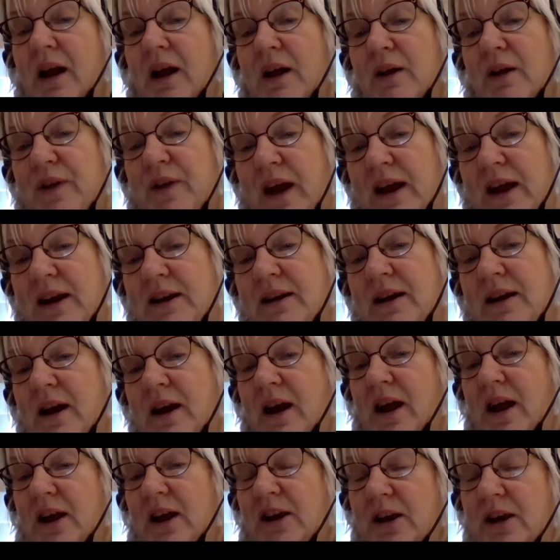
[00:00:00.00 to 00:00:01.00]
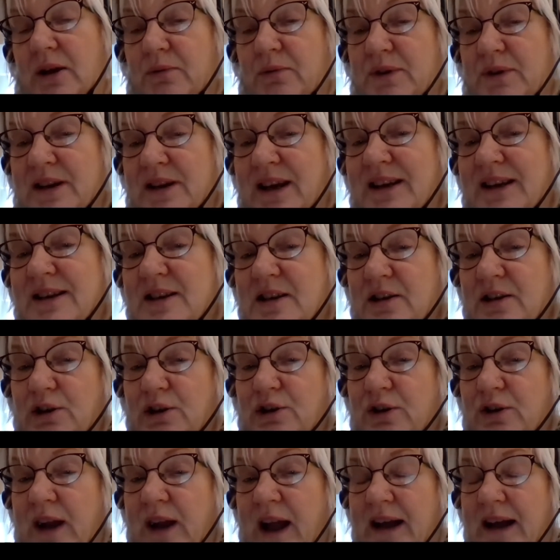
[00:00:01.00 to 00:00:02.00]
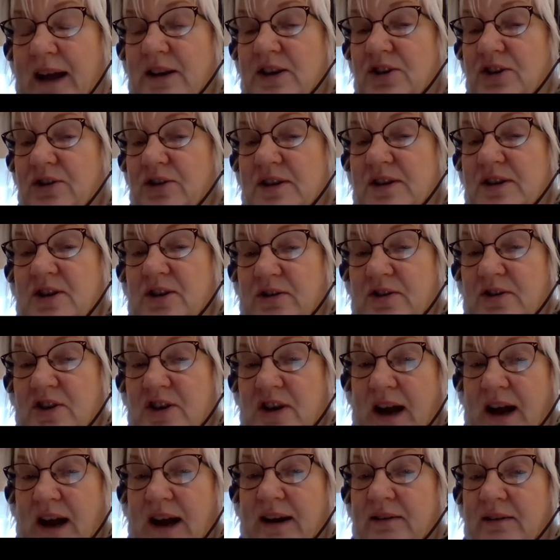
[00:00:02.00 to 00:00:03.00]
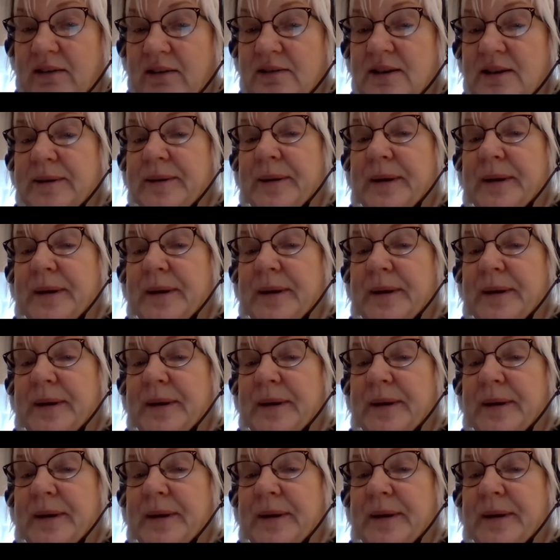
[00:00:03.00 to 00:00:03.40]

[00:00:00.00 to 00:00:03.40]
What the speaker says: then you would need to look at, does your child